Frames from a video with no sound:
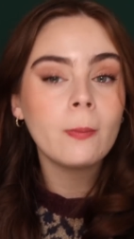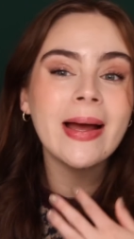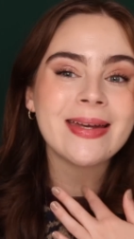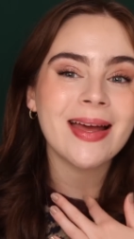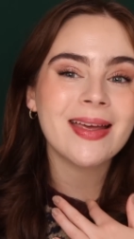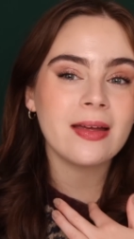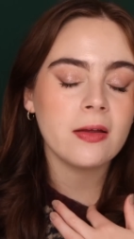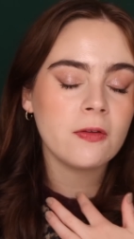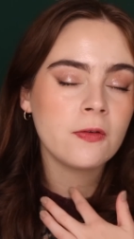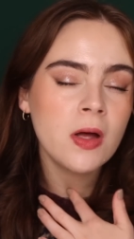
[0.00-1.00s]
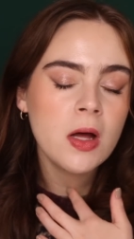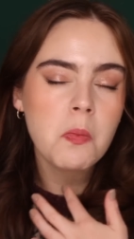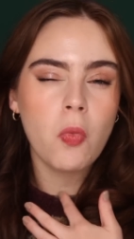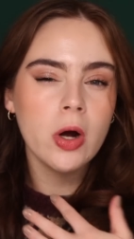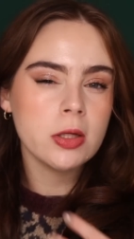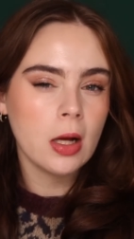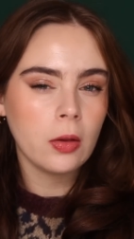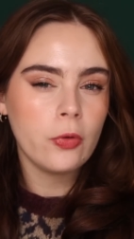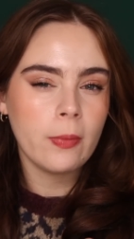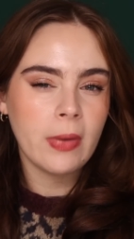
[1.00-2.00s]
My neck is more
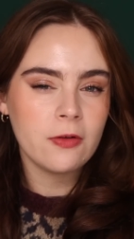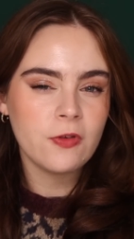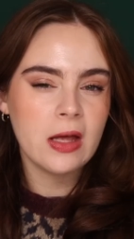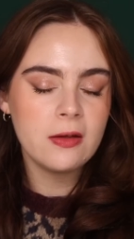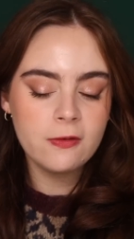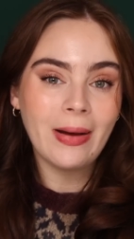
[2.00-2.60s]
yellow than my face,